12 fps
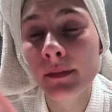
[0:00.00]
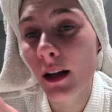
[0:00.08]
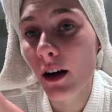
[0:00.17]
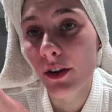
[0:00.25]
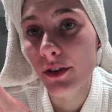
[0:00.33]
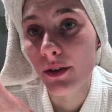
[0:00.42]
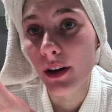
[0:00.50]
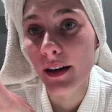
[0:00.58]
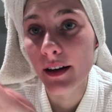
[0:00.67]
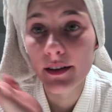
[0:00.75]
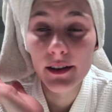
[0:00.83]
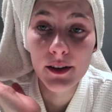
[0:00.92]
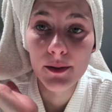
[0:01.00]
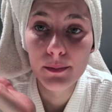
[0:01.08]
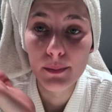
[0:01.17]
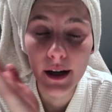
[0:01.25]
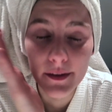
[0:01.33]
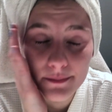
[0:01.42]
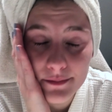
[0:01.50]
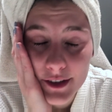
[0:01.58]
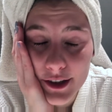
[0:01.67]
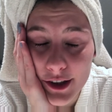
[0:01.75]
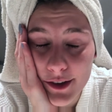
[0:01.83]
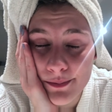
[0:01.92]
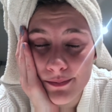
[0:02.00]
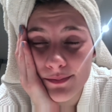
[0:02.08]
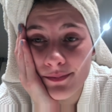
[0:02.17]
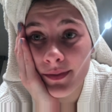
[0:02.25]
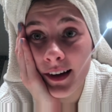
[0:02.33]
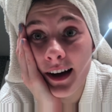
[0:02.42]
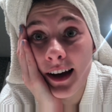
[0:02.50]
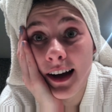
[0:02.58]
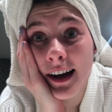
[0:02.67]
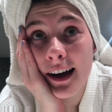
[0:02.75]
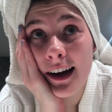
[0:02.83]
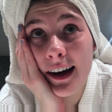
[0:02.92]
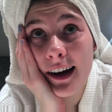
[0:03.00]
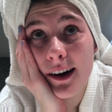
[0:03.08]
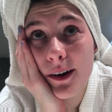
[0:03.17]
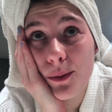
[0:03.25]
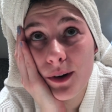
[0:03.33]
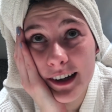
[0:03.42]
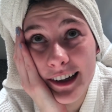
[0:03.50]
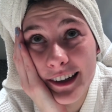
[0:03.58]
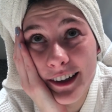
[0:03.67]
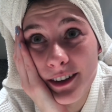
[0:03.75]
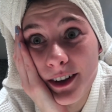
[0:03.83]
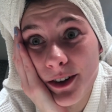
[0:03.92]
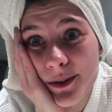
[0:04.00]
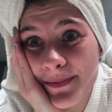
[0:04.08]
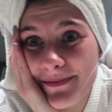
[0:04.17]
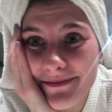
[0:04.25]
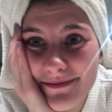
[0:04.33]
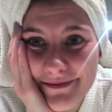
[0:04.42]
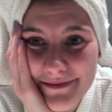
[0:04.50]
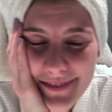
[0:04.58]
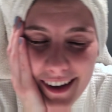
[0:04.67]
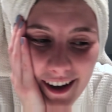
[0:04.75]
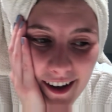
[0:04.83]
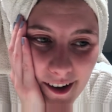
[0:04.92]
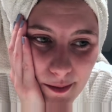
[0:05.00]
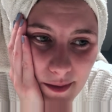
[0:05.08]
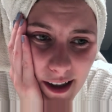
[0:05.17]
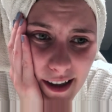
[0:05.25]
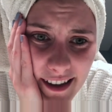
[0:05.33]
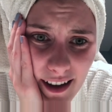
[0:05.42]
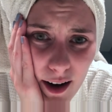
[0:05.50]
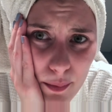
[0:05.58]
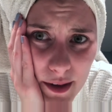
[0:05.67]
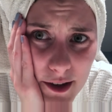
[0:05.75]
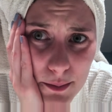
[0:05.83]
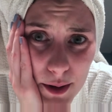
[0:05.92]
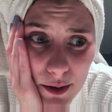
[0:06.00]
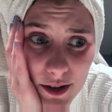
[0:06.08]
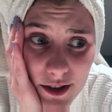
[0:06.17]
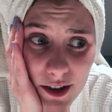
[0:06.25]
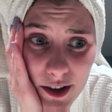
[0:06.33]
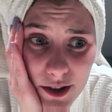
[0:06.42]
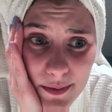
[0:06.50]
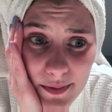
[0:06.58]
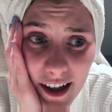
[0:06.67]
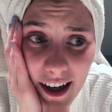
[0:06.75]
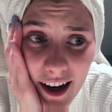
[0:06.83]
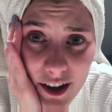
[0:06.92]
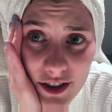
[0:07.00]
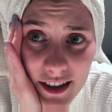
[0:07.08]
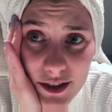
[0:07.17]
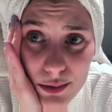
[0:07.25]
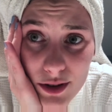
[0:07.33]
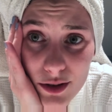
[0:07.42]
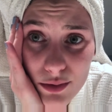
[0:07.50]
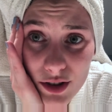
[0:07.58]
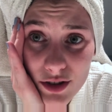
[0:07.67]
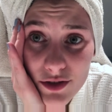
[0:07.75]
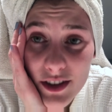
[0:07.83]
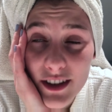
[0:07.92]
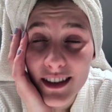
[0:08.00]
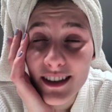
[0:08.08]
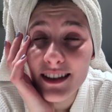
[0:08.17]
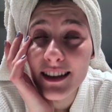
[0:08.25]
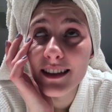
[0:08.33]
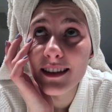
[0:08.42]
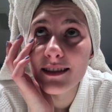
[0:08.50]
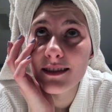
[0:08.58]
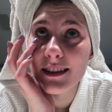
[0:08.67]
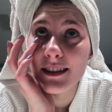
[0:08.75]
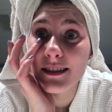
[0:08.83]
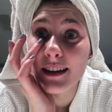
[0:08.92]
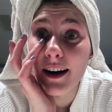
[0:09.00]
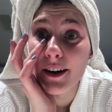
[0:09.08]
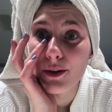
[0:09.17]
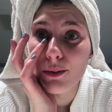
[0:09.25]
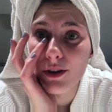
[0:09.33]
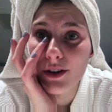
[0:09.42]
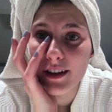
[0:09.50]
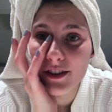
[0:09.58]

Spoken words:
Also not ideal, but you know, what can you do? Yeah, being bloated though, I actually think it's one of the worst feelings like in the entire world. I